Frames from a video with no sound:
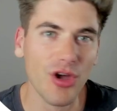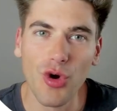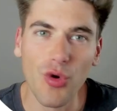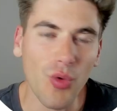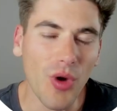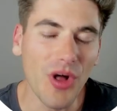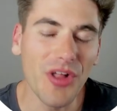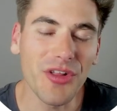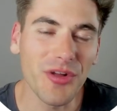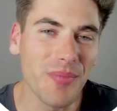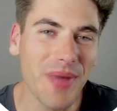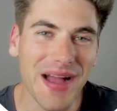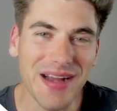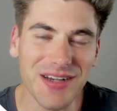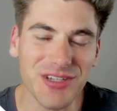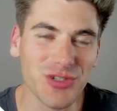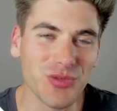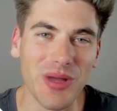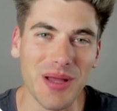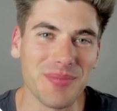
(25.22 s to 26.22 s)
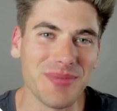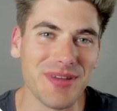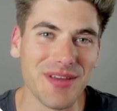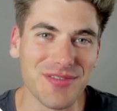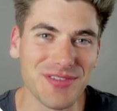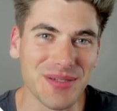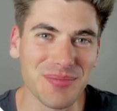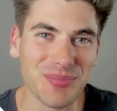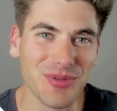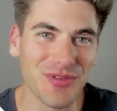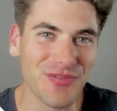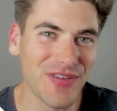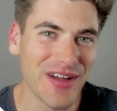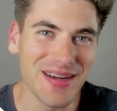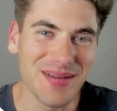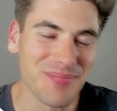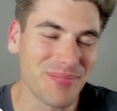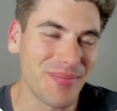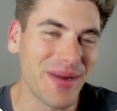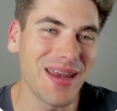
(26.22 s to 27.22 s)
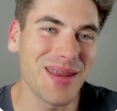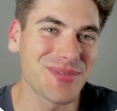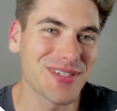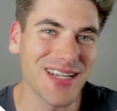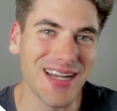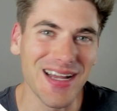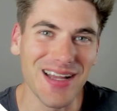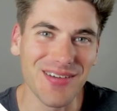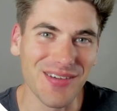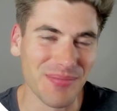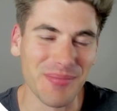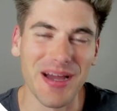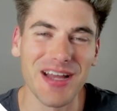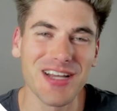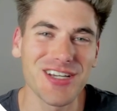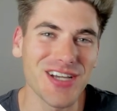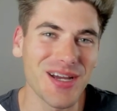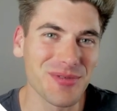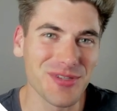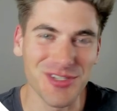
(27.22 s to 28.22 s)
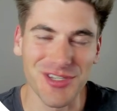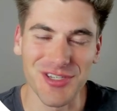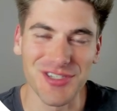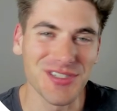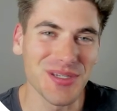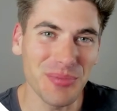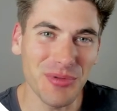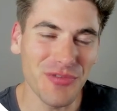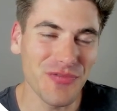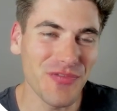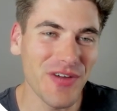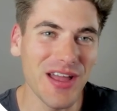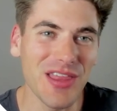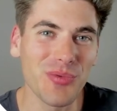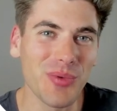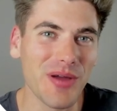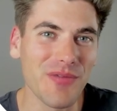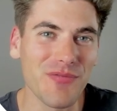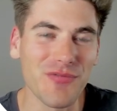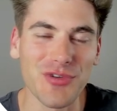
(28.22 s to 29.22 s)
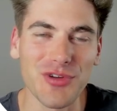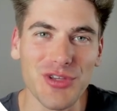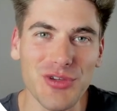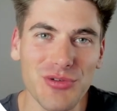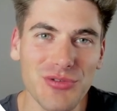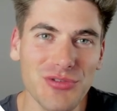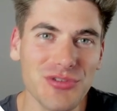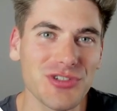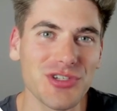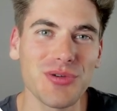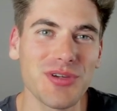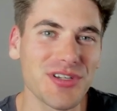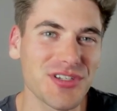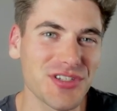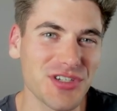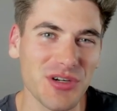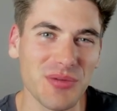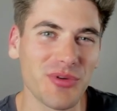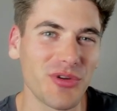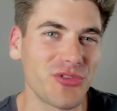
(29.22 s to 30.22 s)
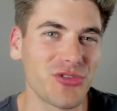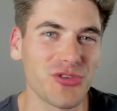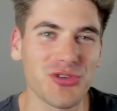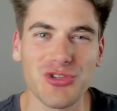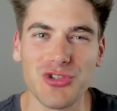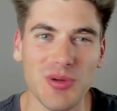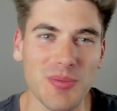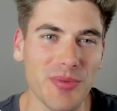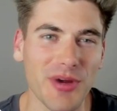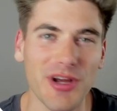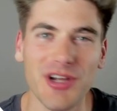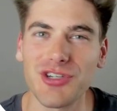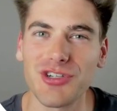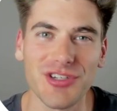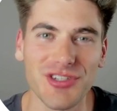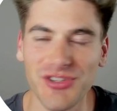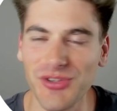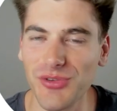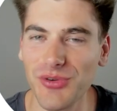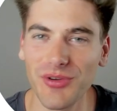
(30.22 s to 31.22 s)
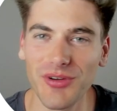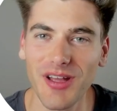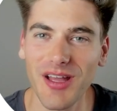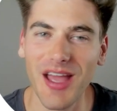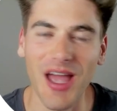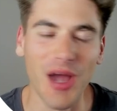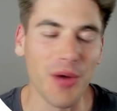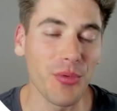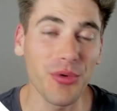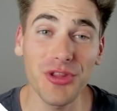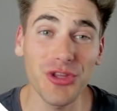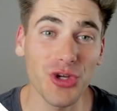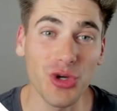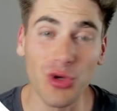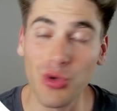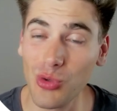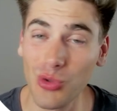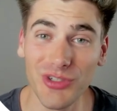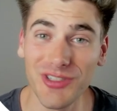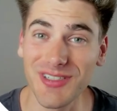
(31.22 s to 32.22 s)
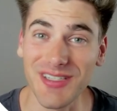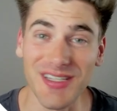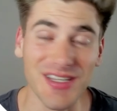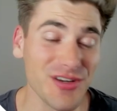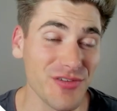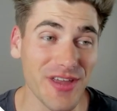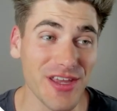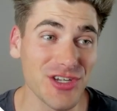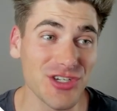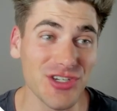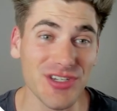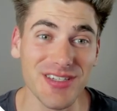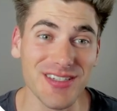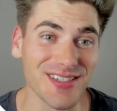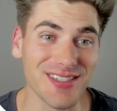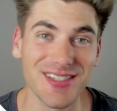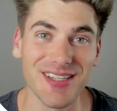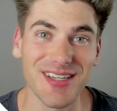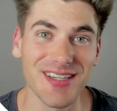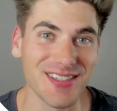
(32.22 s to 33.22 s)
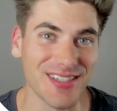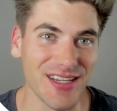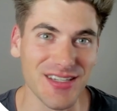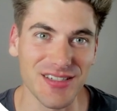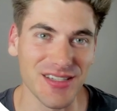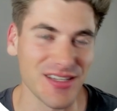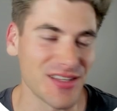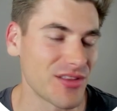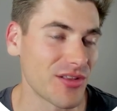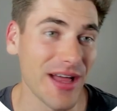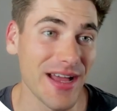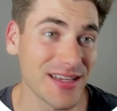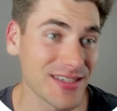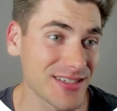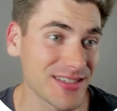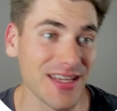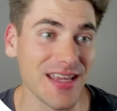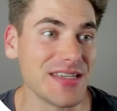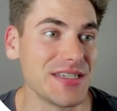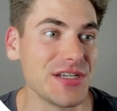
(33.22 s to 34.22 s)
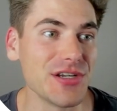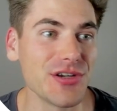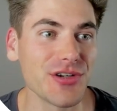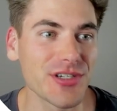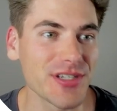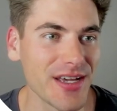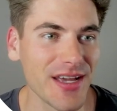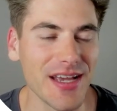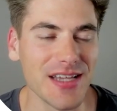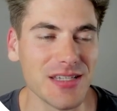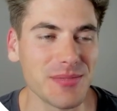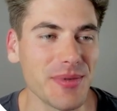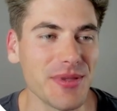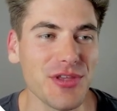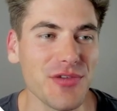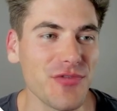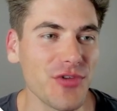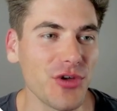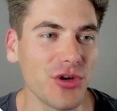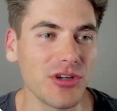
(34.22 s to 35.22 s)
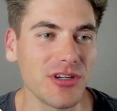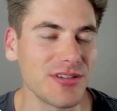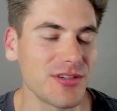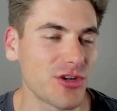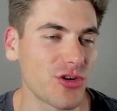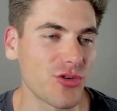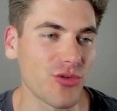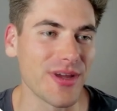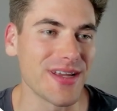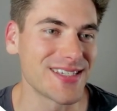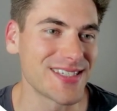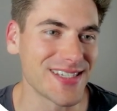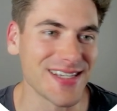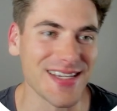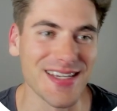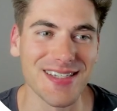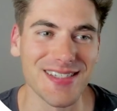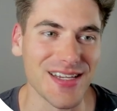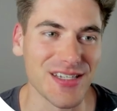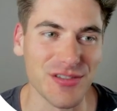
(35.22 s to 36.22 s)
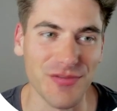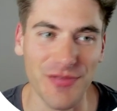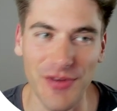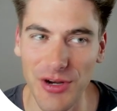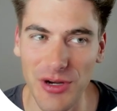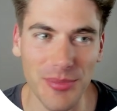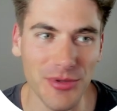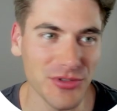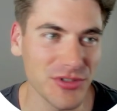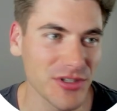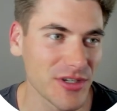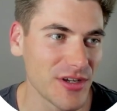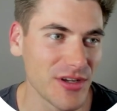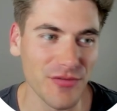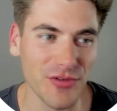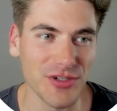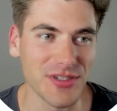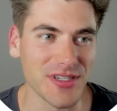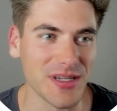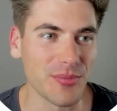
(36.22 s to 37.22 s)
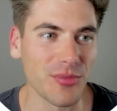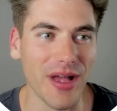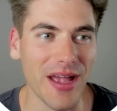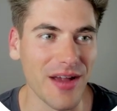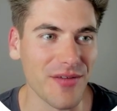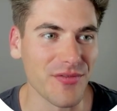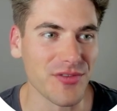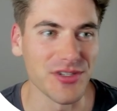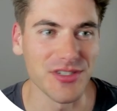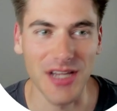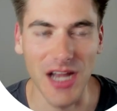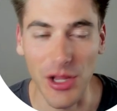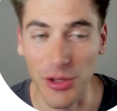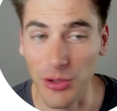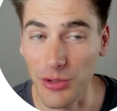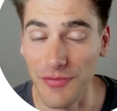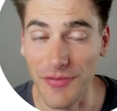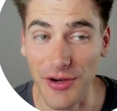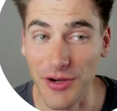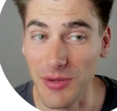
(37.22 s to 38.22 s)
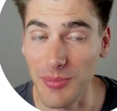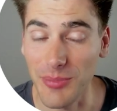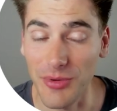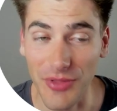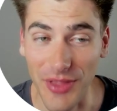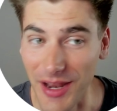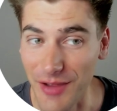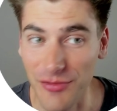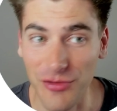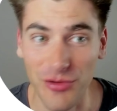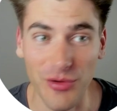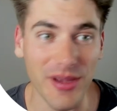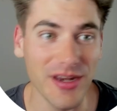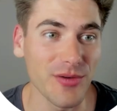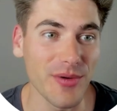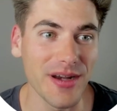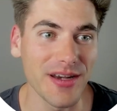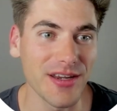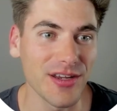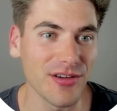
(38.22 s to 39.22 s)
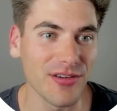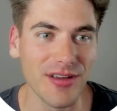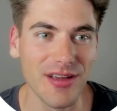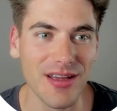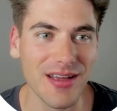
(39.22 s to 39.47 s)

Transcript: Welcome back to Web Dev Simplified. My name is Kyle and my job is to simplify the web for you so you can start building dream projects sooner and one of the coolest innovations to CSS in the last 10 years has been the ability to create CSS variables. For example, I have this color variable that I've created right here.